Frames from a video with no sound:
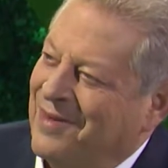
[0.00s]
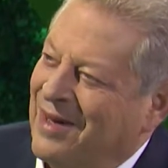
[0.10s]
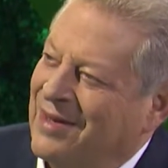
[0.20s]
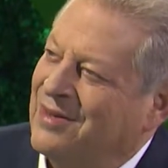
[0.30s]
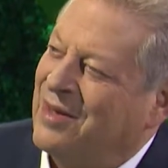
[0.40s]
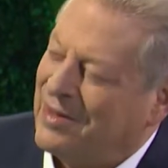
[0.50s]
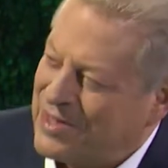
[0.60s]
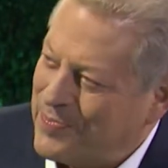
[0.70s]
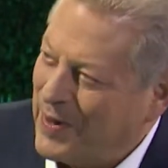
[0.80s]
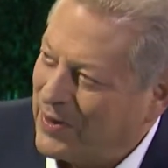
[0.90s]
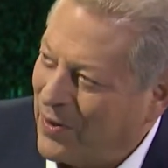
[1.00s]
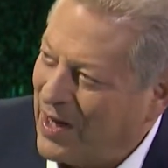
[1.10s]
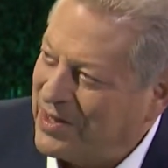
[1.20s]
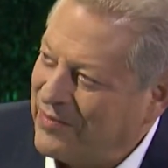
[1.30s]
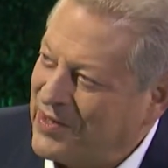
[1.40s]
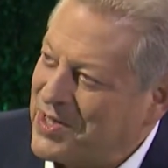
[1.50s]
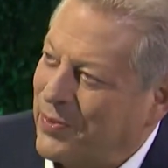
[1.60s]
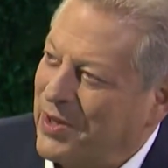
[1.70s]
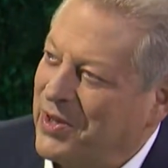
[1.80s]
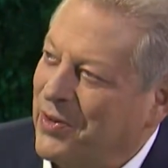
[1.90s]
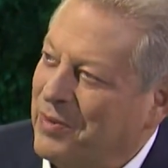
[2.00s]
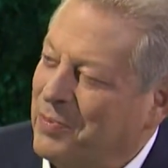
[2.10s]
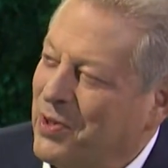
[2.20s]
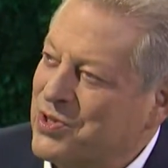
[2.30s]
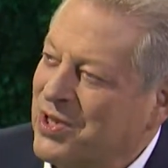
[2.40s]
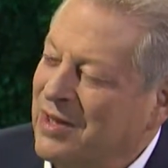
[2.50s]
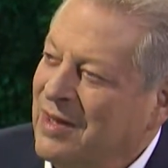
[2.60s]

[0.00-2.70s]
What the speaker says: It's been great to visit with you in person.